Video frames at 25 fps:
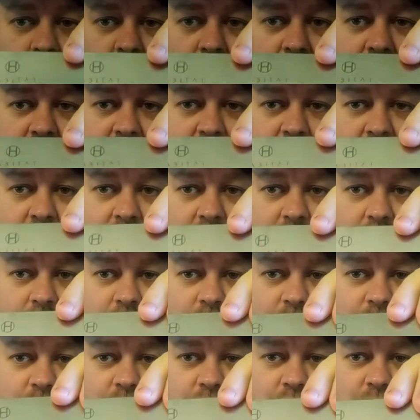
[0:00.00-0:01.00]
right here
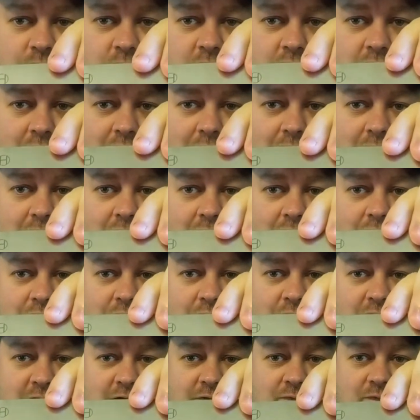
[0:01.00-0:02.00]

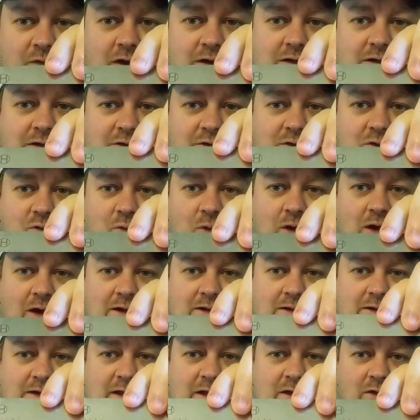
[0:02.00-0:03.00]
that either I need to
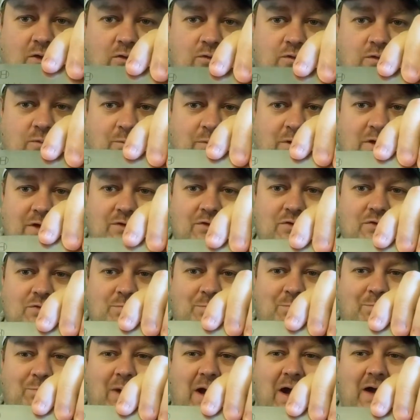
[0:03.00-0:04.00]
grind down or something, but it
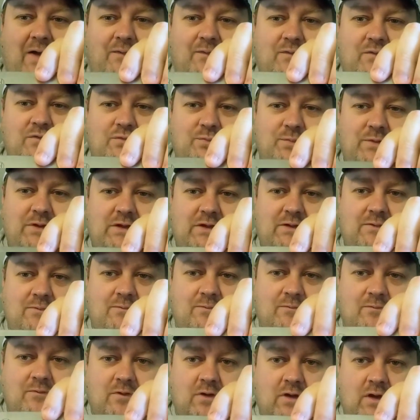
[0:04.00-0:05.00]
just bothers me
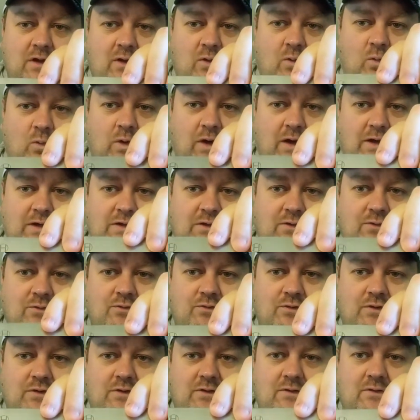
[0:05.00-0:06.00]
when I
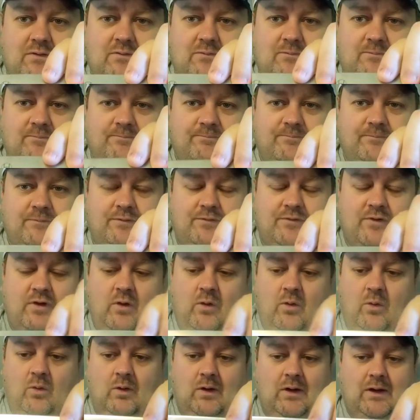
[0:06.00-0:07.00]
use it.
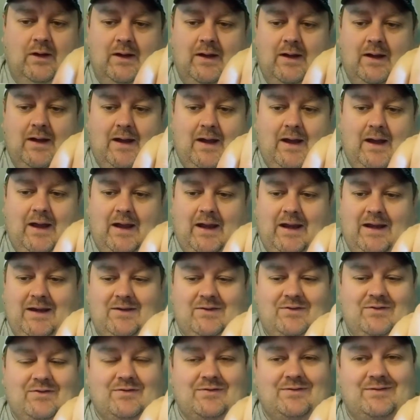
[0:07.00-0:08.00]
So
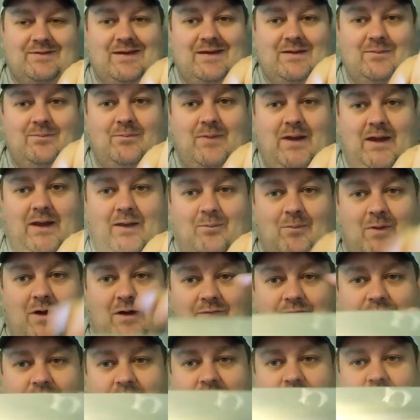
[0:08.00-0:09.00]
it just didn't make
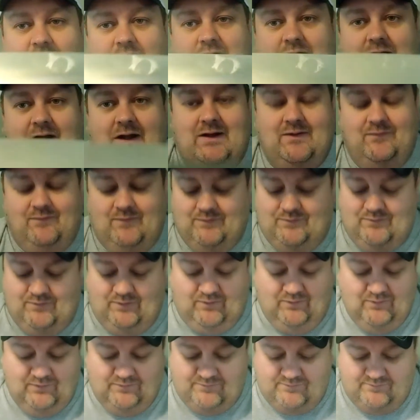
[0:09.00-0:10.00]
my favorite knife. It's a
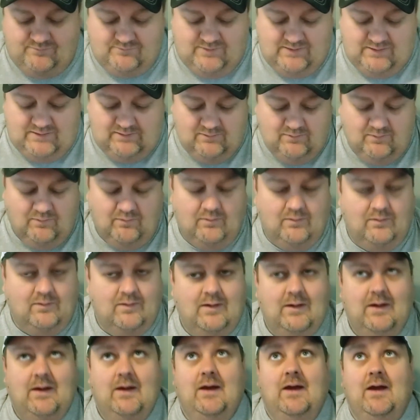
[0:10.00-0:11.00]
good steel.
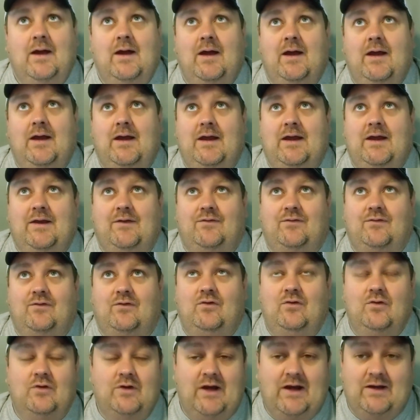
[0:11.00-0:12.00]
It's
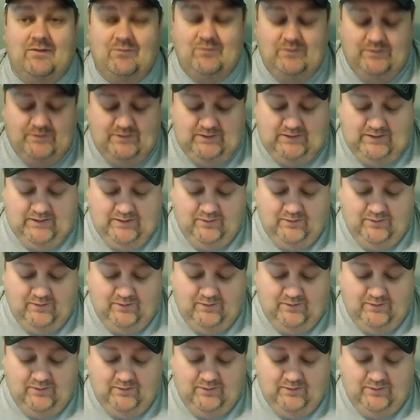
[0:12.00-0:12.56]
good everything